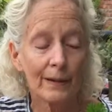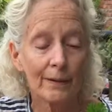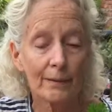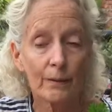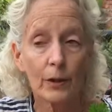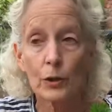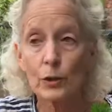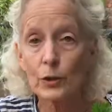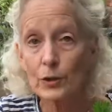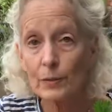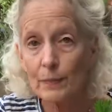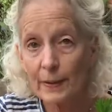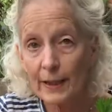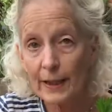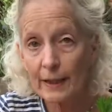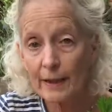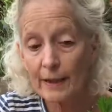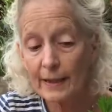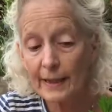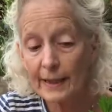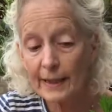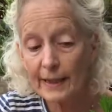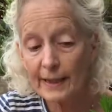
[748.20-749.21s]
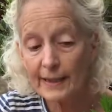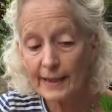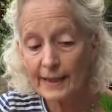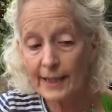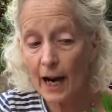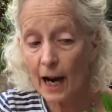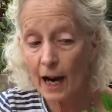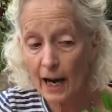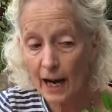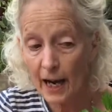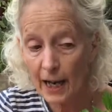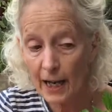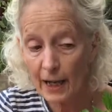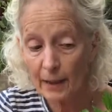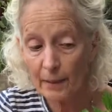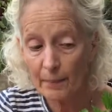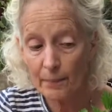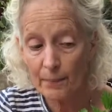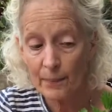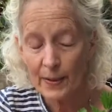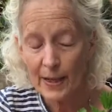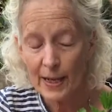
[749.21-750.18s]
rosemary,
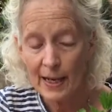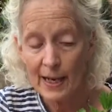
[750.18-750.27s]
thyme.